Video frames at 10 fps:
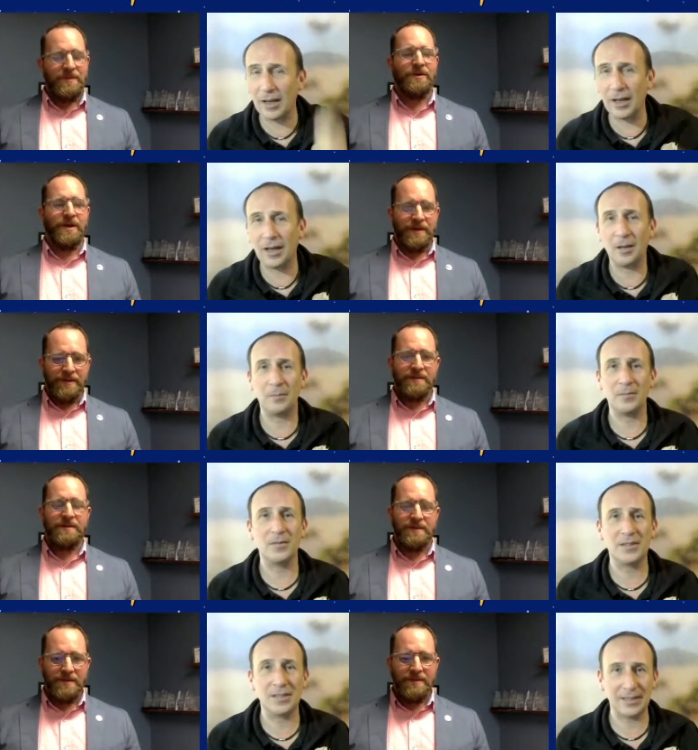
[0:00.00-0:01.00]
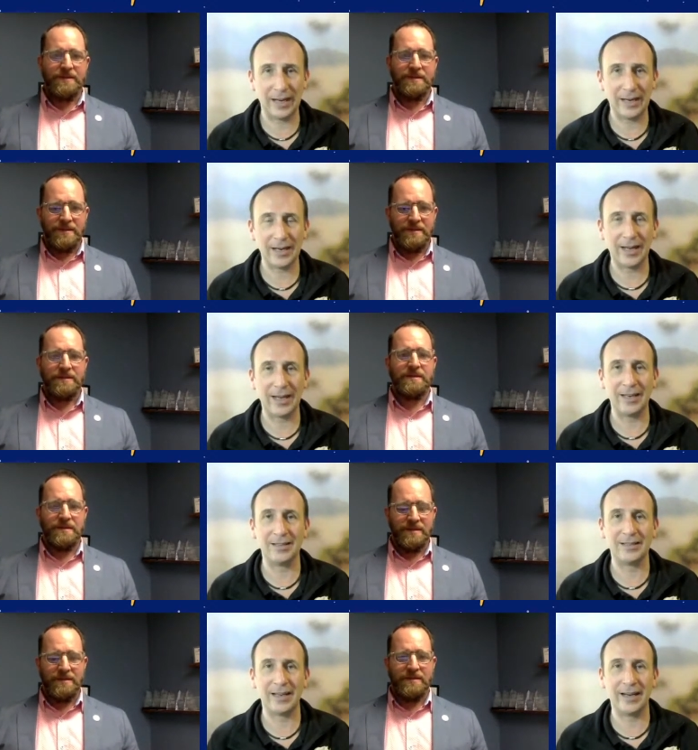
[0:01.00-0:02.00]
Speaker 1: um, today, and
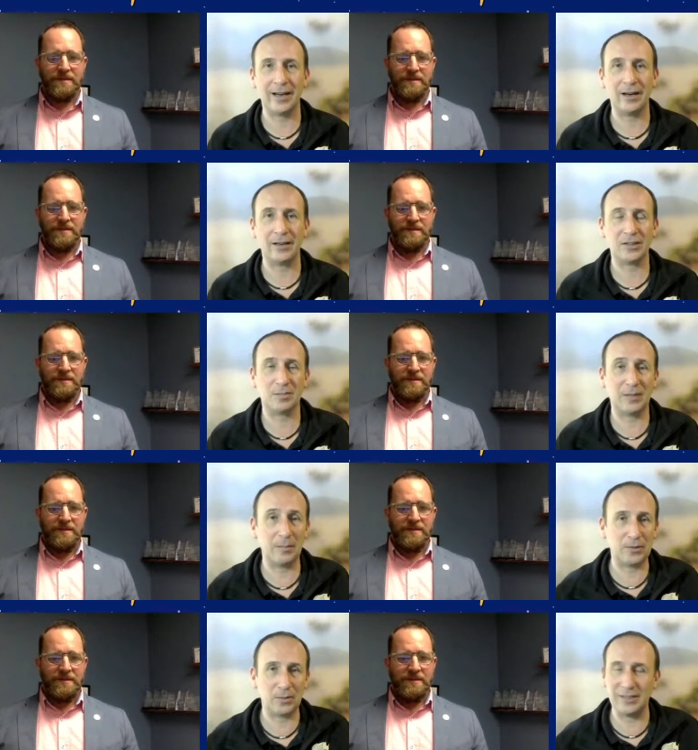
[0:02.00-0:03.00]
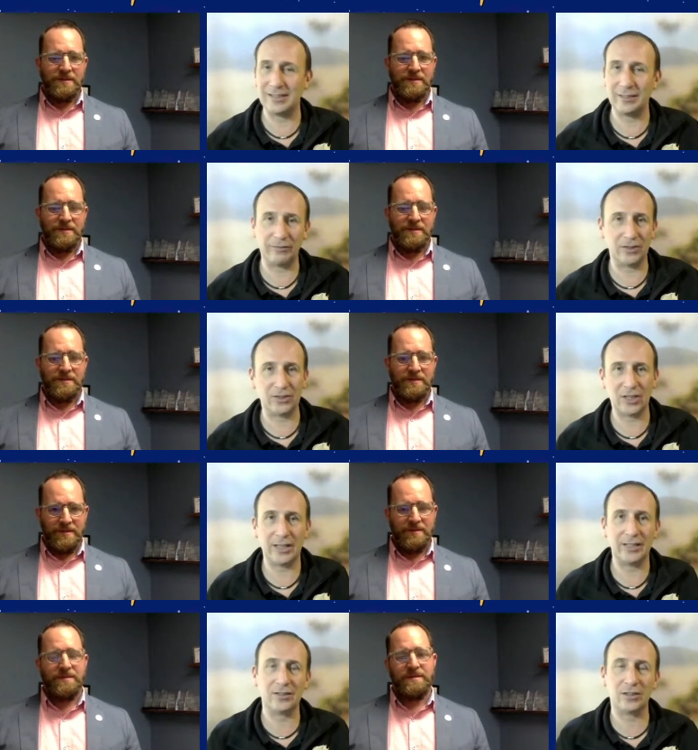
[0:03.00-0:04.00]
they are split between different sites